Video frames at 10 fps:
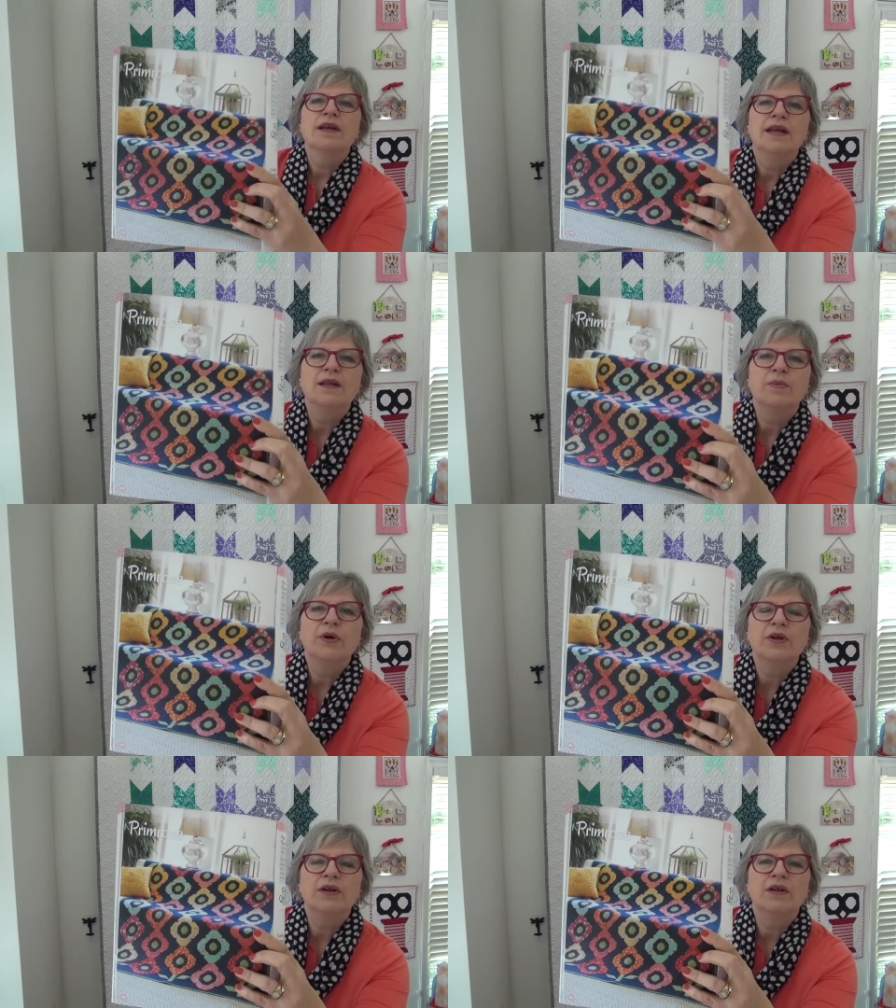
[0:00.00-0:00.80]
in the
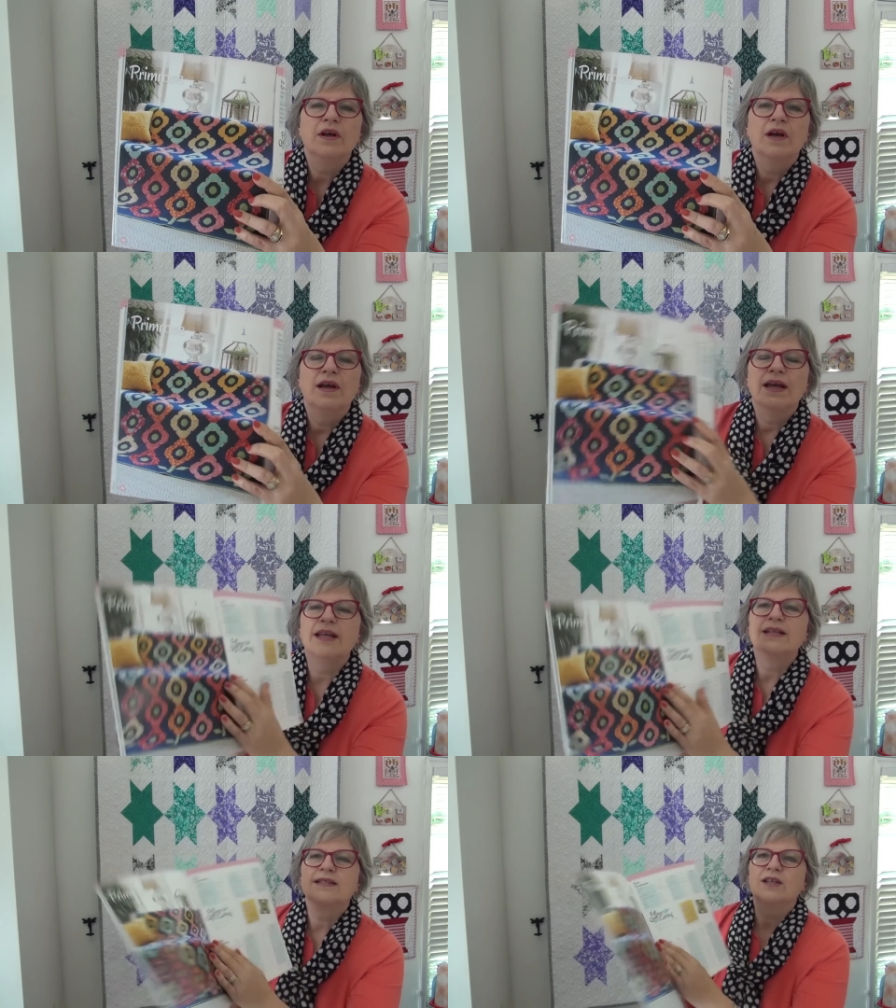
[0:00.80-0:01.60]
book.
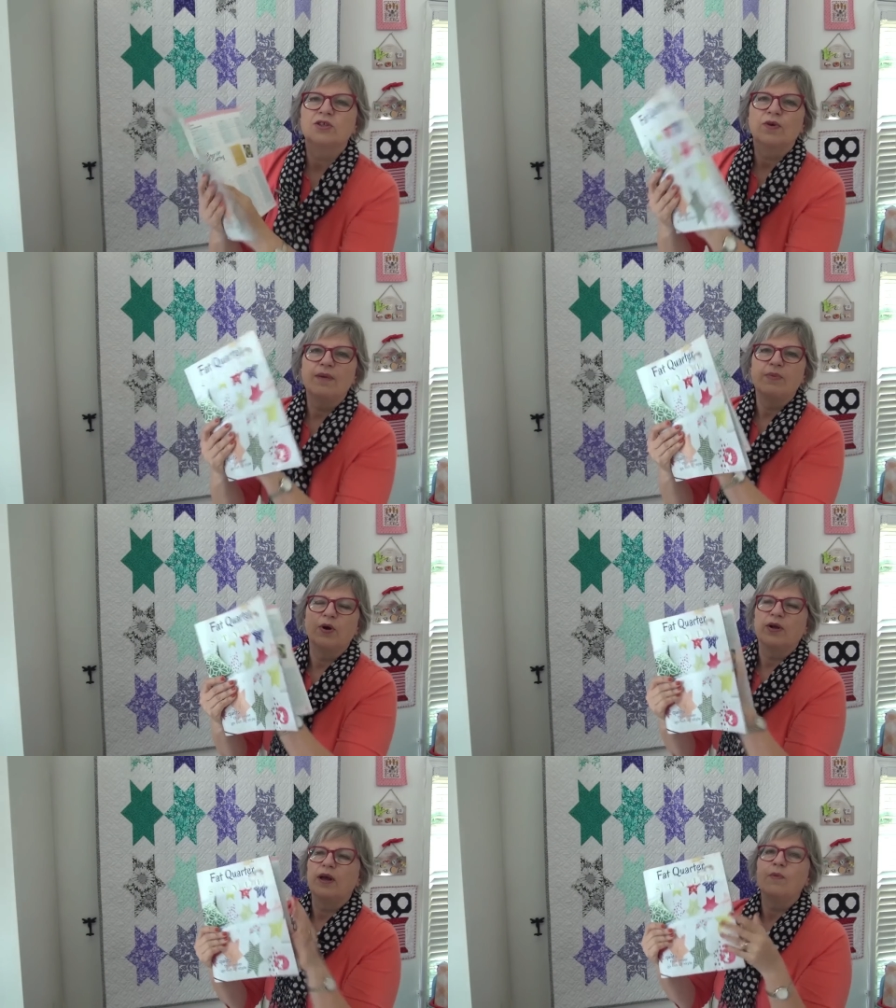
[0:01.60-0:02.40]
It is such a great
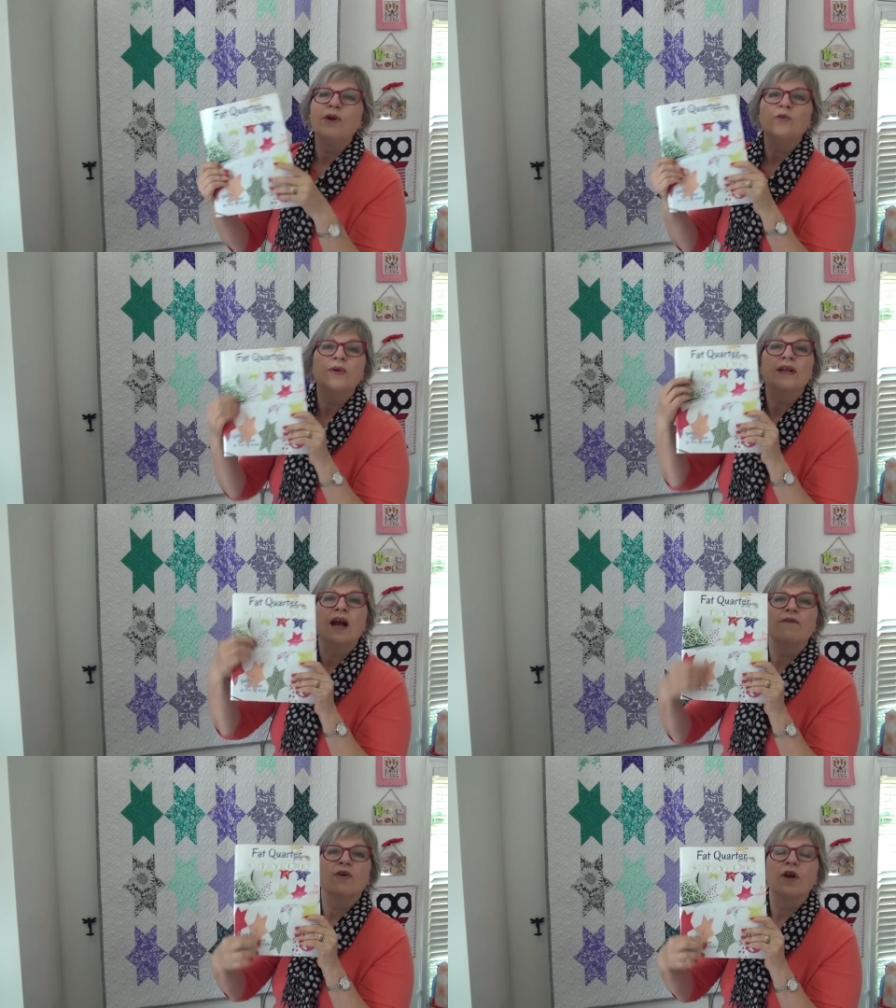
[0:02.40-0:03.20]
book, and we're doing the
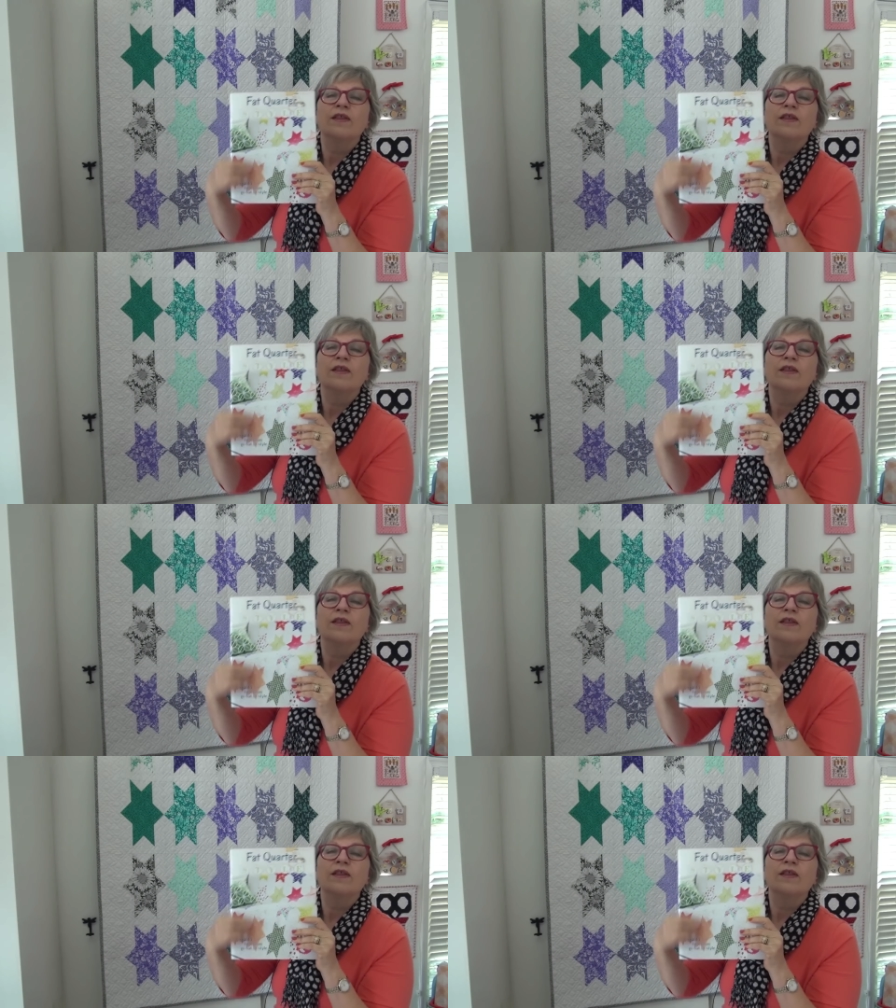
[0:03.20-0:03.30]
cover.